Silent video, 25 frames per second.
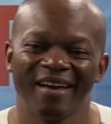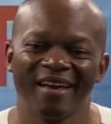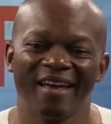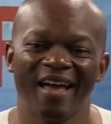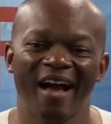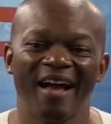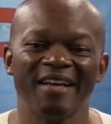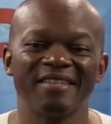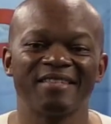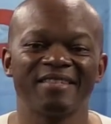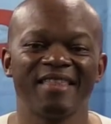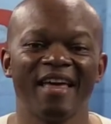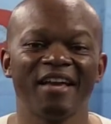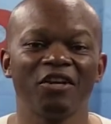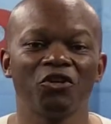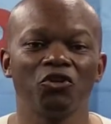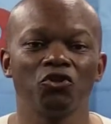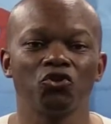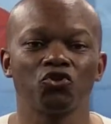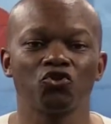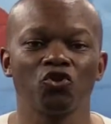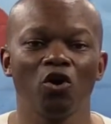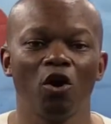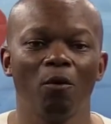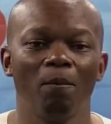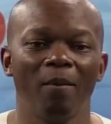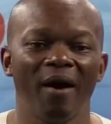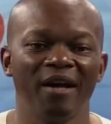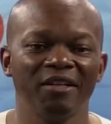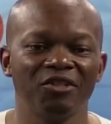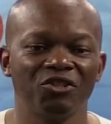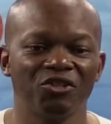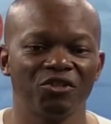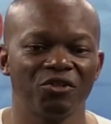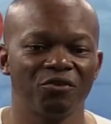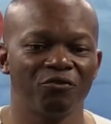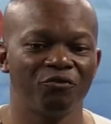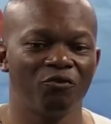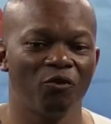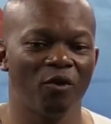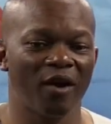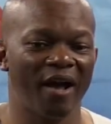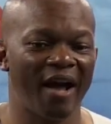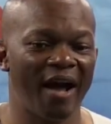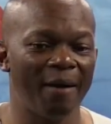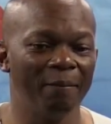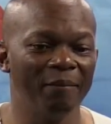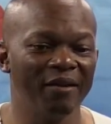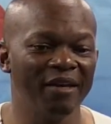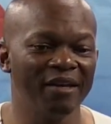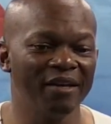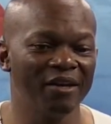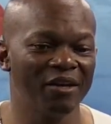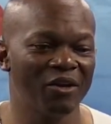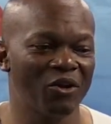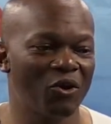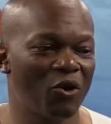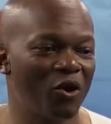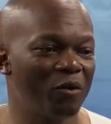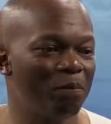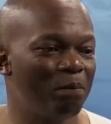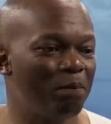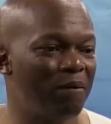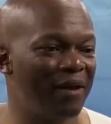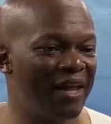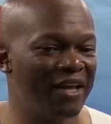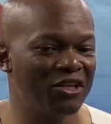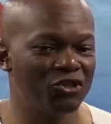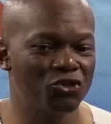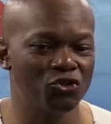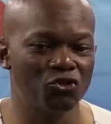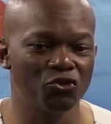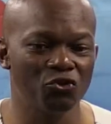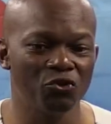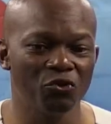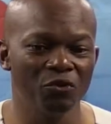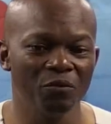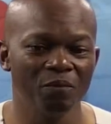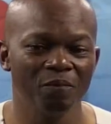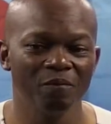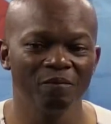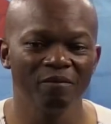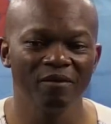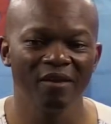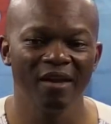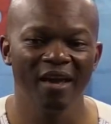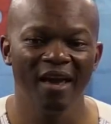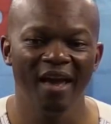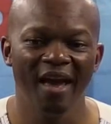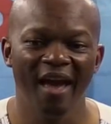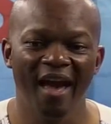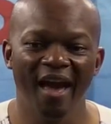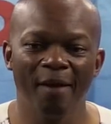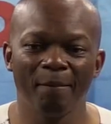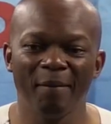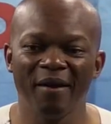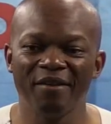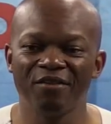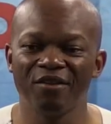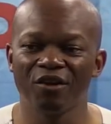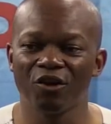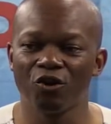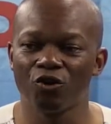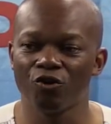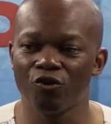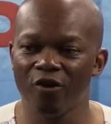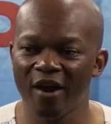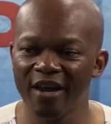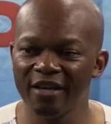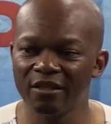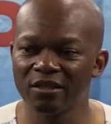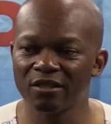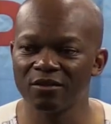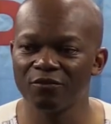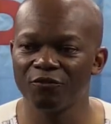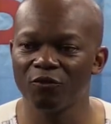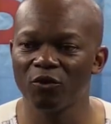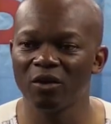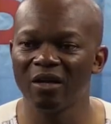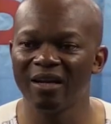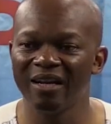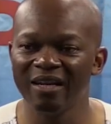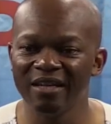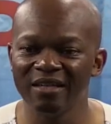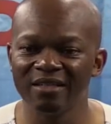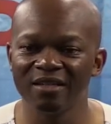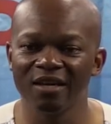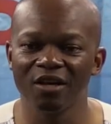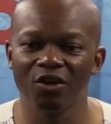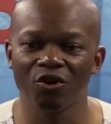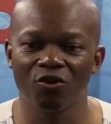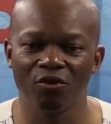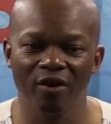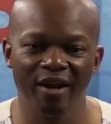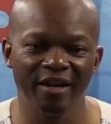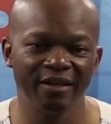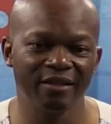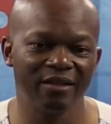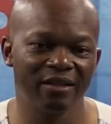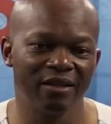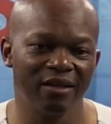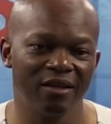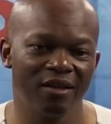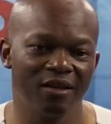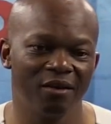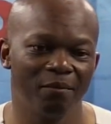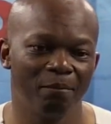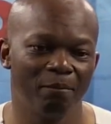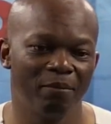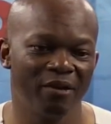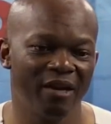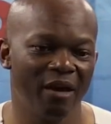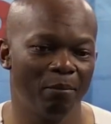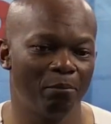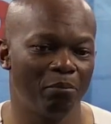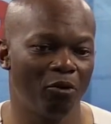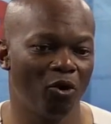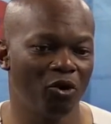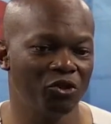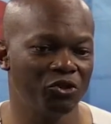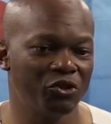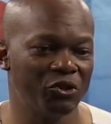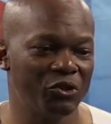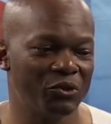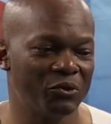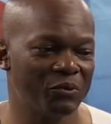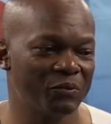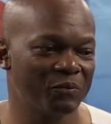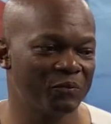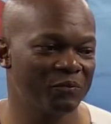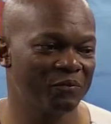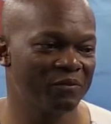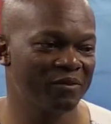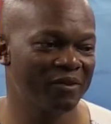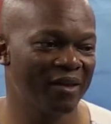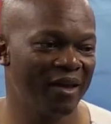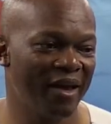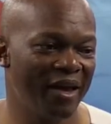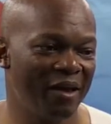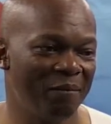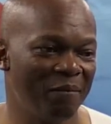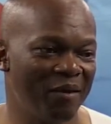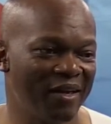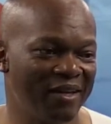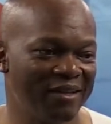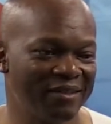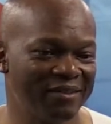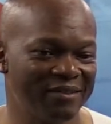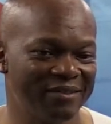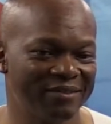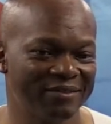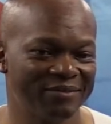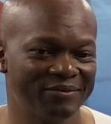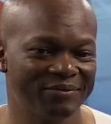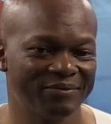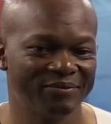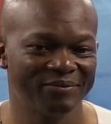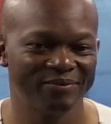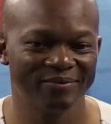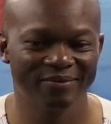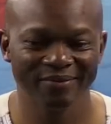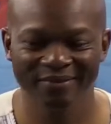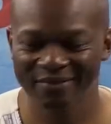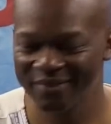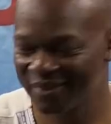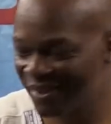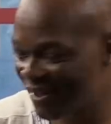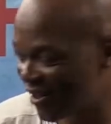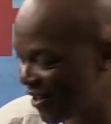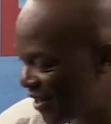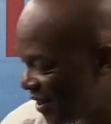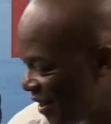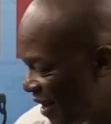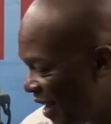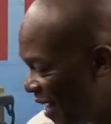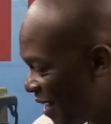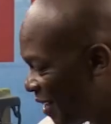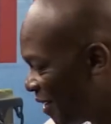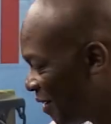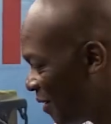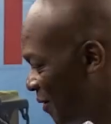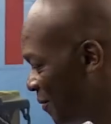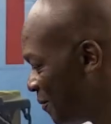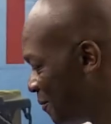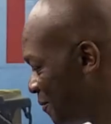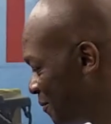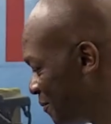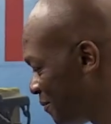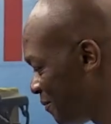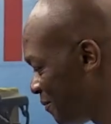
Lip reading: Guys, thank you so much for coming. God bless you. And may the grace for leading greatly be upon you. Amen. Thank you.